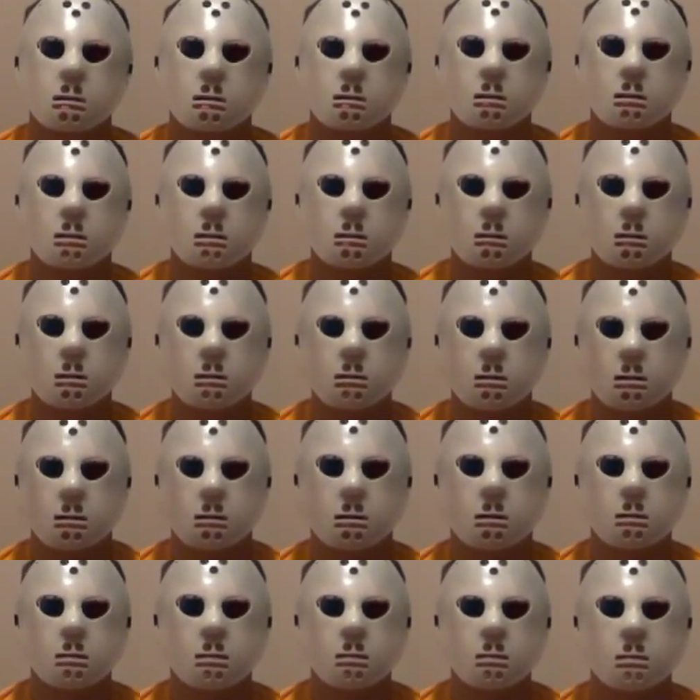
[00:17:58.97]
It's kind of like
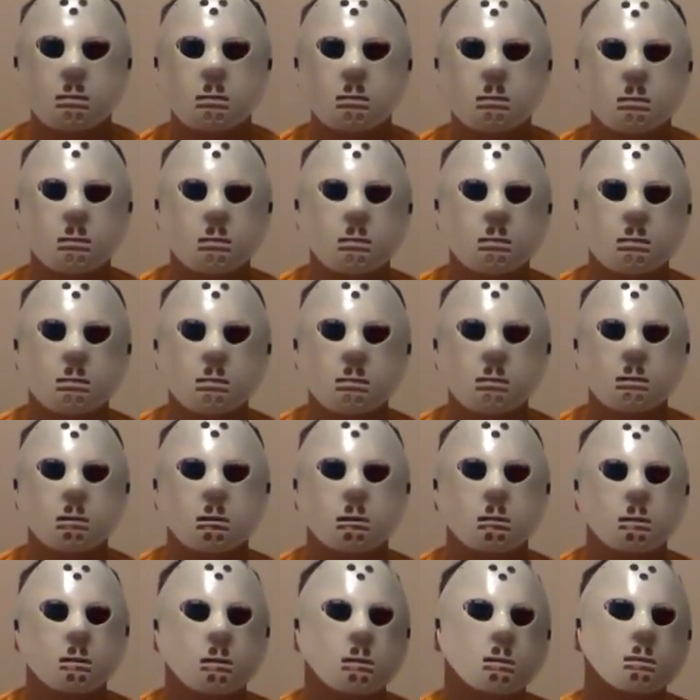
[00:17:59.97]

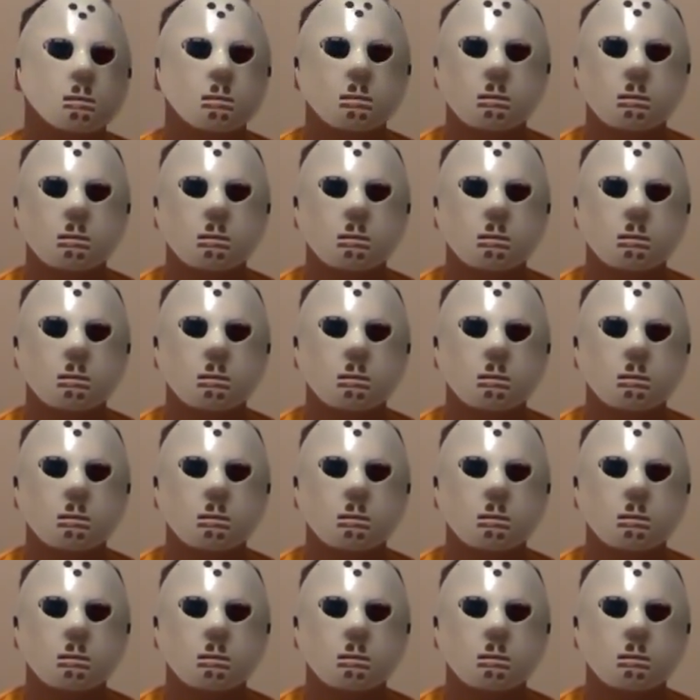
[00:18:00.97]
a